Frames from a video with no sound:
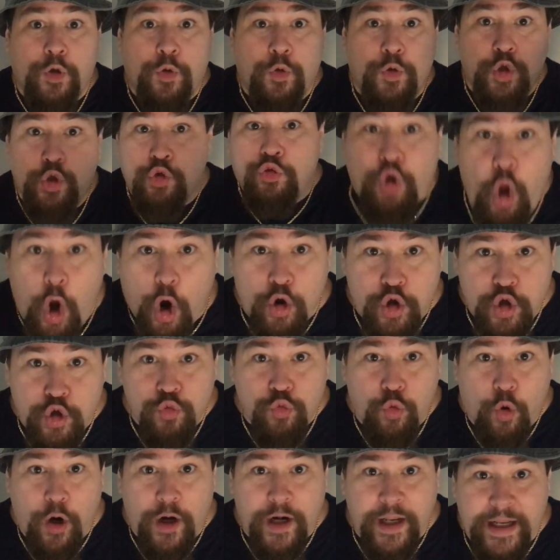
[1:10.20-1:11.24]
you know you
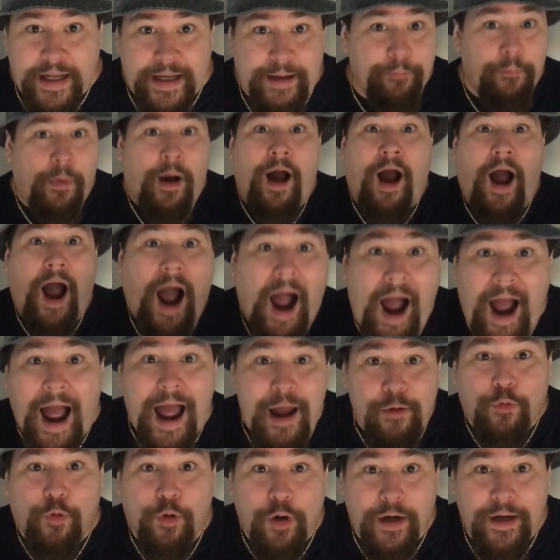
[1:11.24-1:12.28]
wanted him.
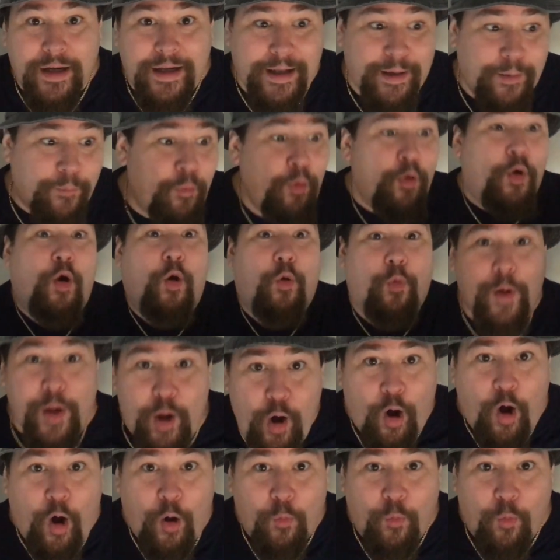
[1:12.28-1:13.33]
I wanted him. We
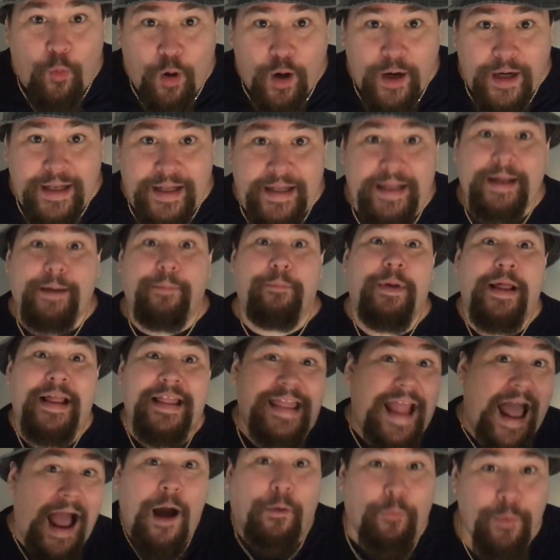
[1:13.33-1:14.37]
all wanted him.
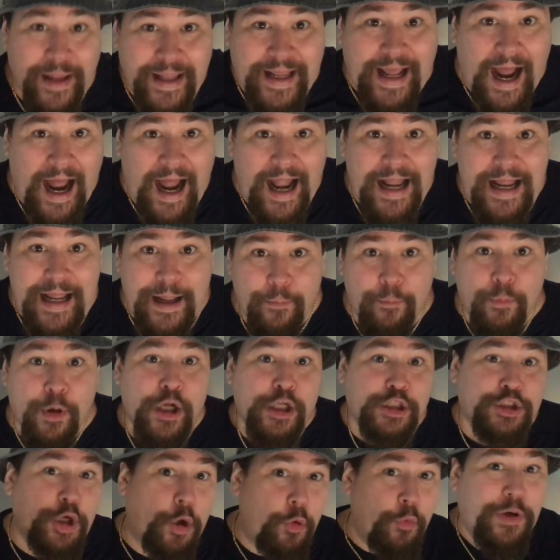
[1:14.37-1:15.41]
Now we got him.
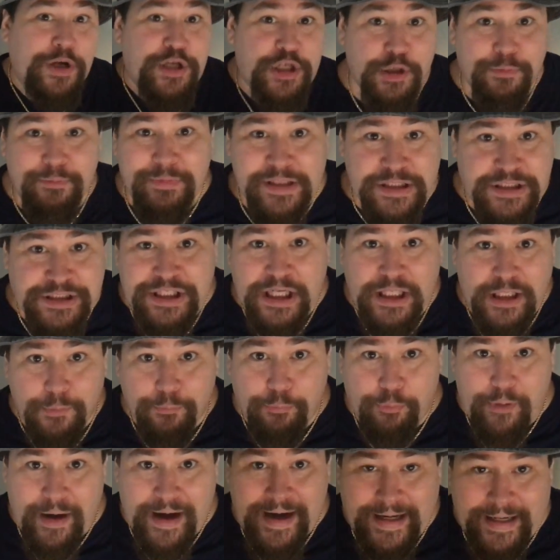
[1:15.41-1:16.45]
So we should be
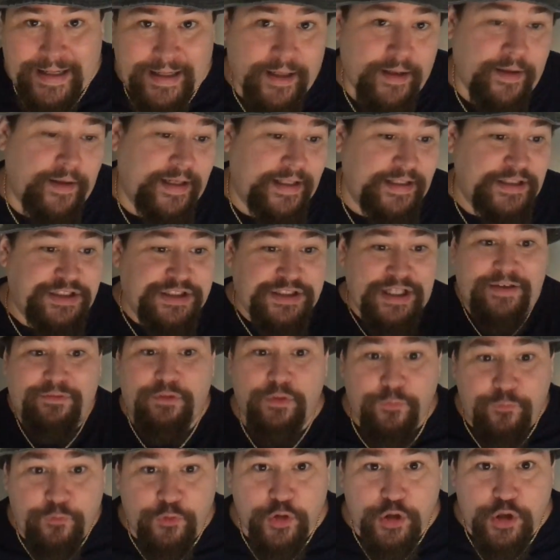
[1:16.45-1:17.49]
celebrating. He's
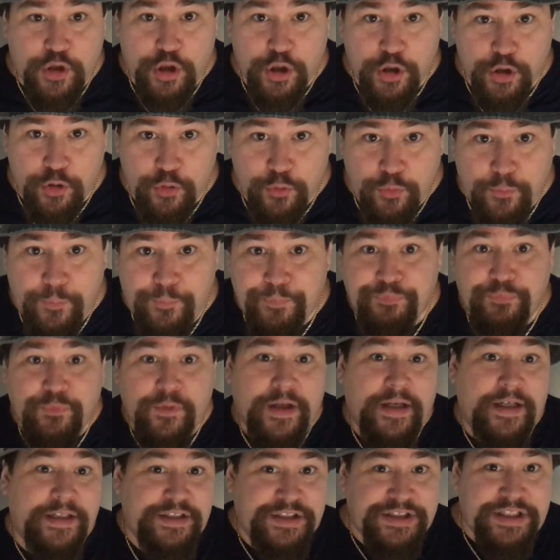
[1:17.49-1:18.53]
7'2",
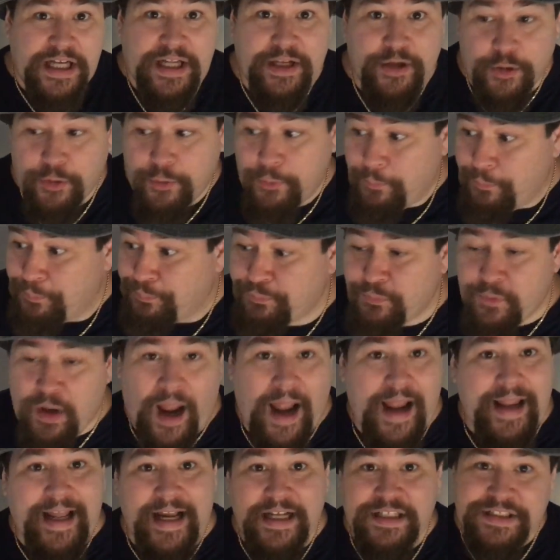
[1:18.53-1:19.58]
center.
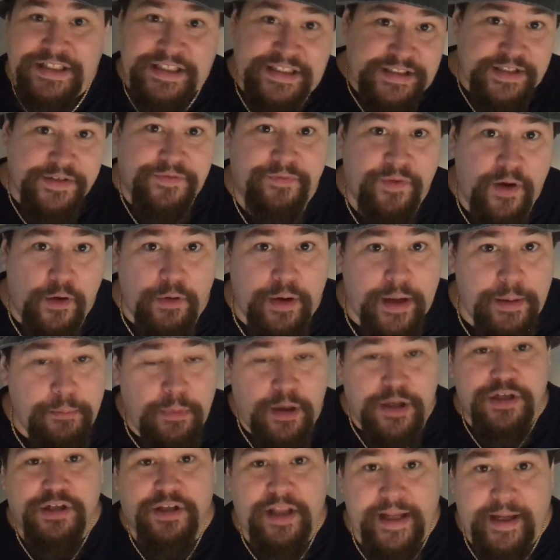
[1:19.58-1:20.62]
I guess he's a very
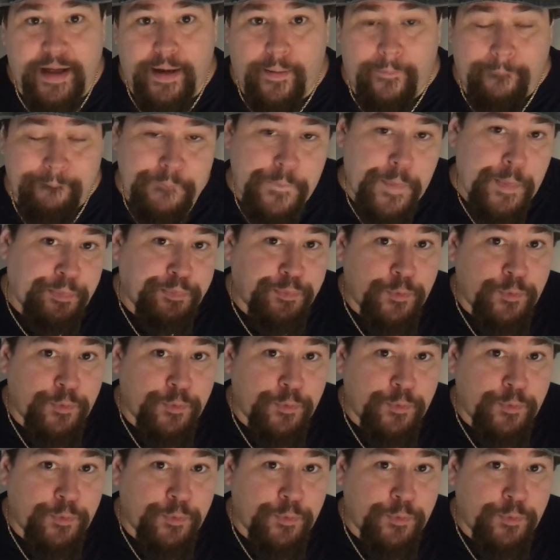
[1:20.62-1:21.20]
much like a